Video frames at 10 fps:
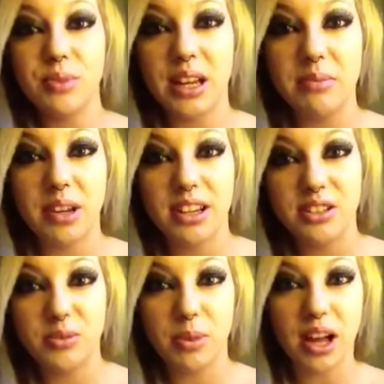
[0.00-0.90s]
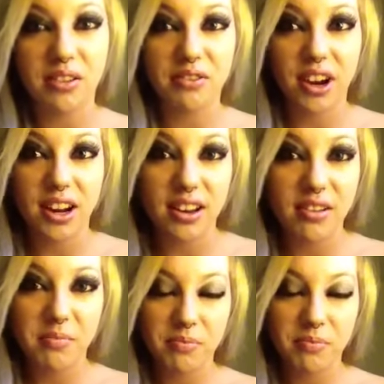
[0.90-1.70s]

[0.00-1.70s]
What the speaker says: Anybody do Black Friday?